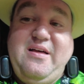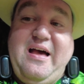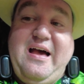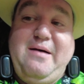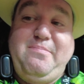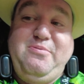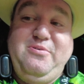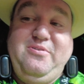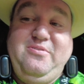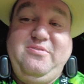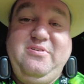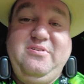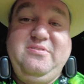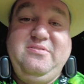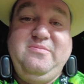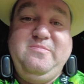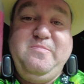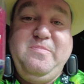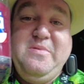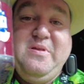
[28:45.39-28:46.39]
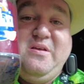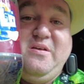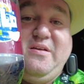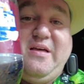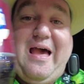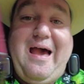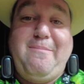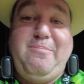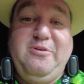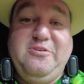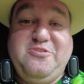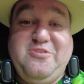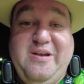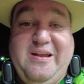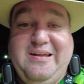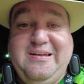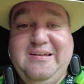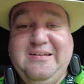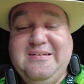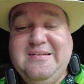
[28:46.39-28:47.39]
apple apple
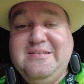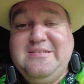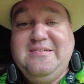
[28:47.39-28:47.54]
drink.